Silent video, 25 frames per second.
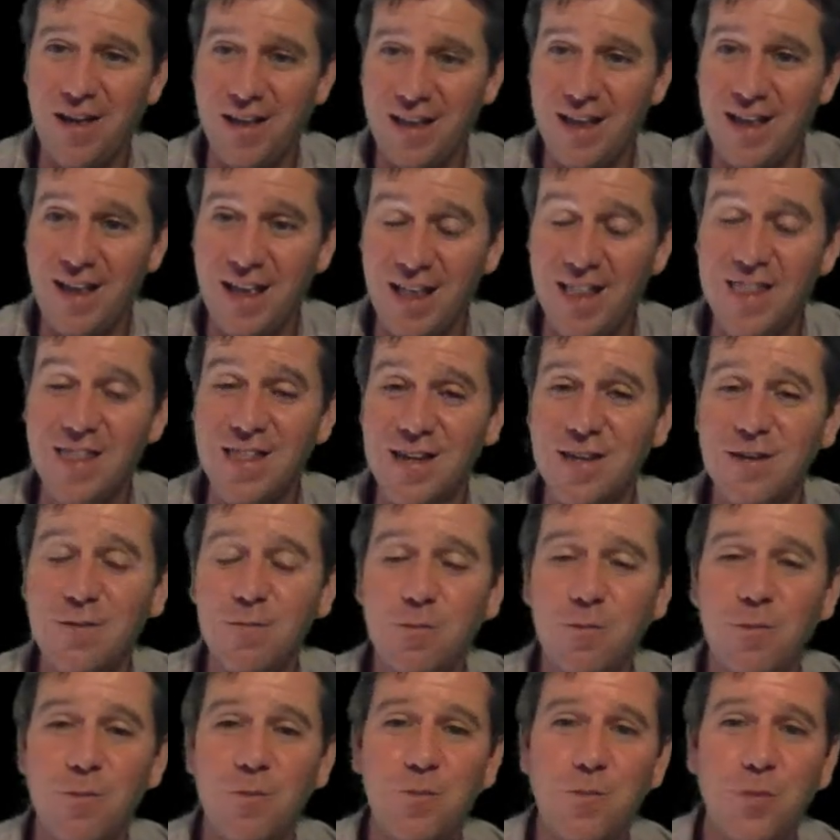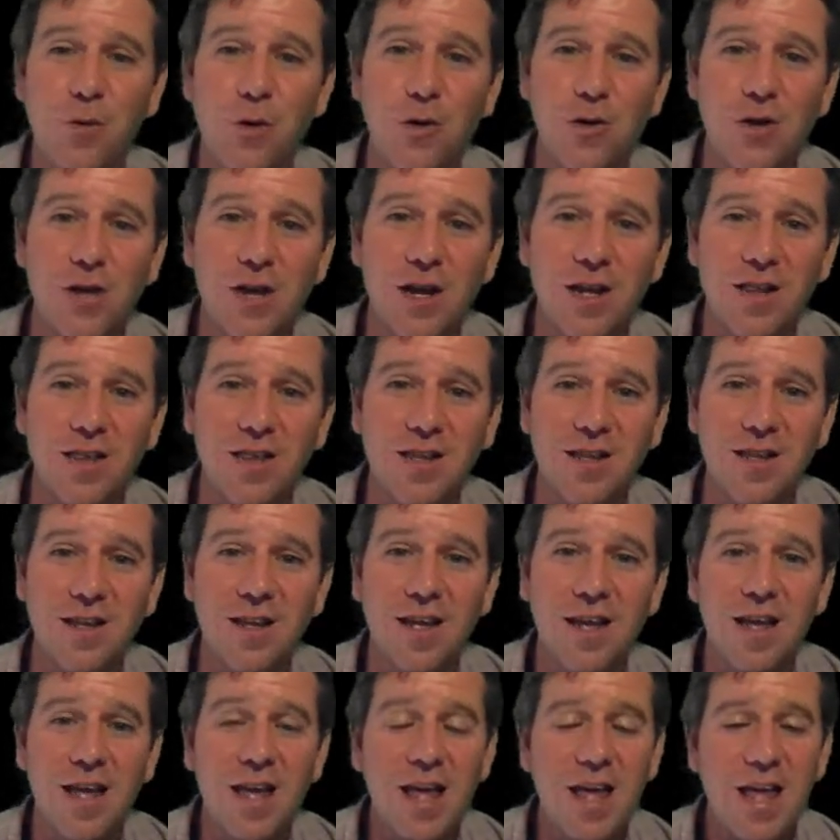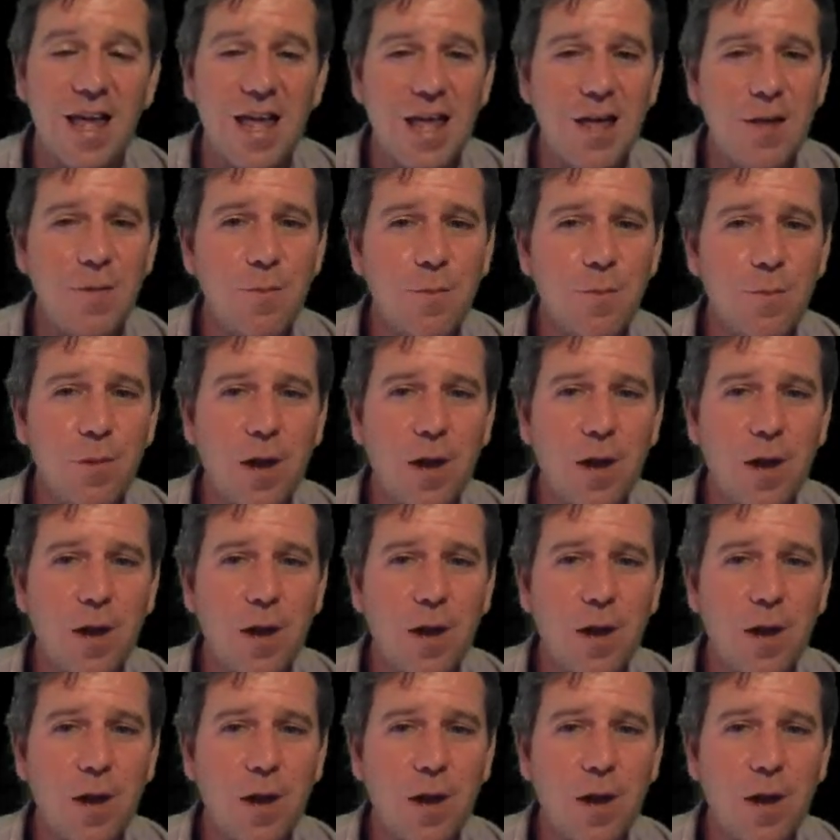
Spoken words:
in this project. And he